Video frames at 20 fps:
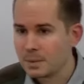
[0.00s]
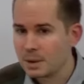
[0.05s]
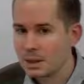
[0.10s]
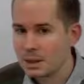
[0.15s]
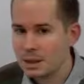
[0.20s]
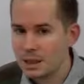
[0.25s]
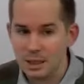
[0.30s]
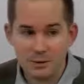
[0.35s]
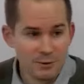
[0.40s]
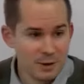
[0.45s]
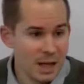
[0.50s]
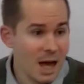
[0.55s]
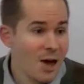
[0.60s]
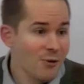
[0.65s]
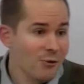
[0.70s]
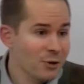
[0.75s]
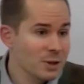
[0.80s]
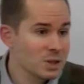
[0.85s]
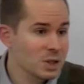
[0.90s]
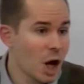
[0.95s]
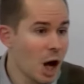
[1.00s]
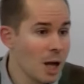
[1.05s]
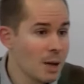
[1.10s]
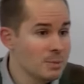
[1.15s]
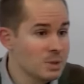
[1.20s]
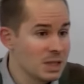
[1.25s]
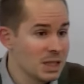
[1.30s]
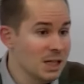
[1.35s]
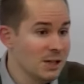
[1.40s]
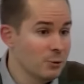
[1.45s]
even if at
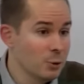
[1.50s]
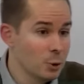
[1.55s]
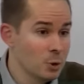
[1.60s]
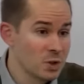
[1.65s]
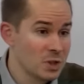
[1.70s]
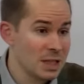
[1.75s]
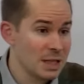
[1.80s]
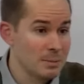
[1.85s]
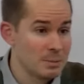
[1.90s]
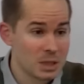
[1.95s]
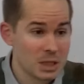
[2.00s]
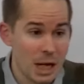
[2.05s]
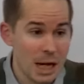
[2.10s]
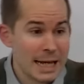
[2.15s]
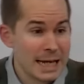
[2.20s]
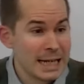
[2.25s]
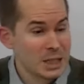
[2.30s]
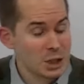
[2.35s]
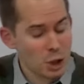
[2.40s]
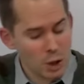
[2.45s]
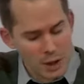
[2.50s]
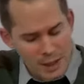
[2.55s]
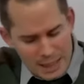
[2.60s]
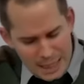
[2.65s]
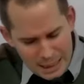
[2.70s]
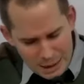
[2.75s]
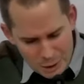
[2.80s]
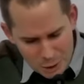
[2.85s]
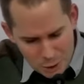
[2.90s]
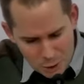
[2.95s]
times evil seems like it's on the
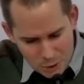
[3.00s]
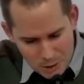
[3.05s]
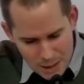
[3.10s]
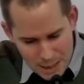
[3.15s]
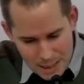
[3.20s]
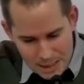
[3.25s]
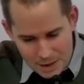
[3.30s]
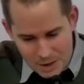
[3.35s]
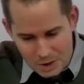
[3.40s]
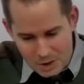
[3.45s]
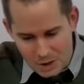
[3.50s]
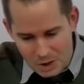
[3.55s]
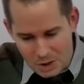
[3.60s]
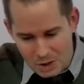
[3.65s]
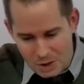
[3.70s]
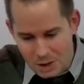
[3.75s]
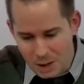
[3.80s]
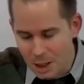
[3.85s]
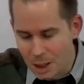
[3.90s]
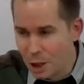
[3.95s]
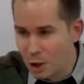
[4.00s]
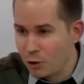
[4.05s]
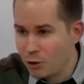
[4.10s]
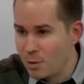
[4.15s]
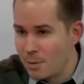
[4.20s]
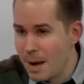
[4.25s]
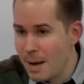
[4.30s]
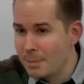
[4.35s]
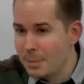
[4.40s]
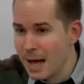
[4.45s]
increase,
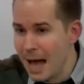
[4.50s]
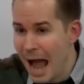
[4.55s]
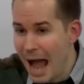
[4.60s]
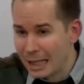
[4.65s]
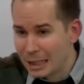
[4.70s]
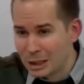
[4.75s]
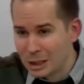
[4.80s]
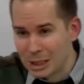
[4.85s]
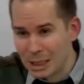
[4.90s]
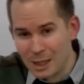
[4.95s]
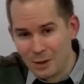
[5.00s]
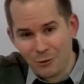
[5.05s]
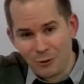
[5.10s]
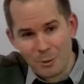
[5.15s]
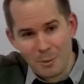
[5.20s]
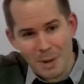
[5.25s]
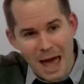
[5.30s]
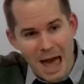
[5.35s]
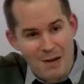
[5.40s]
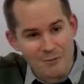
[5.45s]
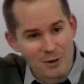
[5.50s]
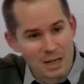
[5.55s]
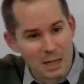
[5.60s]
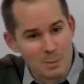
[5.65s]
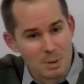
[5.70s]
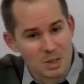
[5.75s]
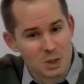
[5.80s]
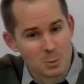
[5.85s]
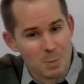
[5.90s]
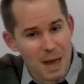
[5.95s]
remember, actually, from a heavenly
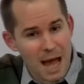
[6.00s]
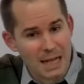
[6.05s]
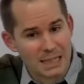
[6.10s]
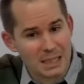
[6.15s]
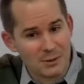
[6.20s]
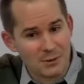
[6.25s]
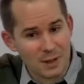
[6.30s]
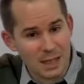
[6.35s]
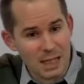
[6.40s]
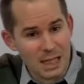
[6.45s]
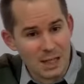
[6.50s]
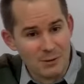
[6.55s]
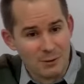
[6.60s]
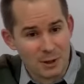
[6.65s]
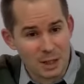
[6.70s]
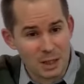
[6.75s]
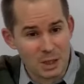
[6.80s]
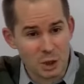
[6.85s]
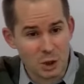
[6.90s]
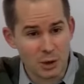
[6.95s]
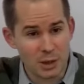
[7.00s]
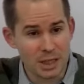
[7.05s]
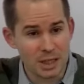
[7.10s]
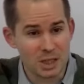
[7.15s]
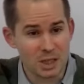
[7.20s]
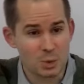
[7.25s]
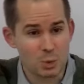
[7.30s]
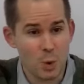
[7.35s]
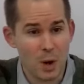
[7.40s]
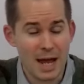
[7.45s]
perspective, evil is on
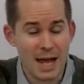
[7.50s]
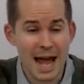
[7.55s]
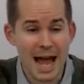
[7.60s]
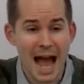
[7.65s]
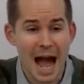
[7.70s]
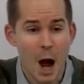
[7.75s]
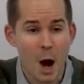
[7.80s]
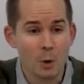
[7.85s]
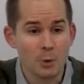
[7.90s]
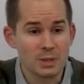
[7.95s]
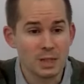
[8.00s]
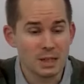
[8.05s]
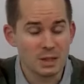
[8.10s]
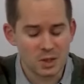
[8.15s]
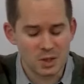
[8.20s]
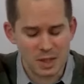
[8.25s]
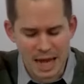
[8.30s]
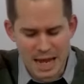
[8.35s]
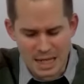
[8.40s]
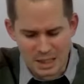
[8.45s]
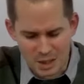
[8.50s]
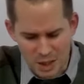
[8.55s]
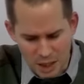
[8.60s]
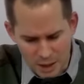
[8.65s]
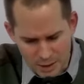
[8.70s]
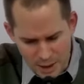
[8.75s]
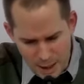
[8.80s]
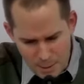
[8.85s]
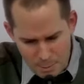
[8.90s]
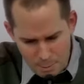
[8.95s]
its way out, its days are
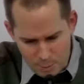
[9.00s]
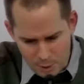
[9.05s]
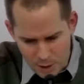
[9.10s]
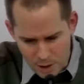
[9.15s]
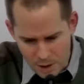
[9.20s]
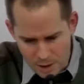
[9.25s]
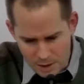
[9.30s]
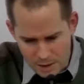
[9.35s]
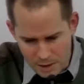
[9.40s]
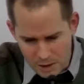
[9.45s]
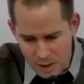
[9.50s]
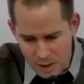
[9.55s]
numbered,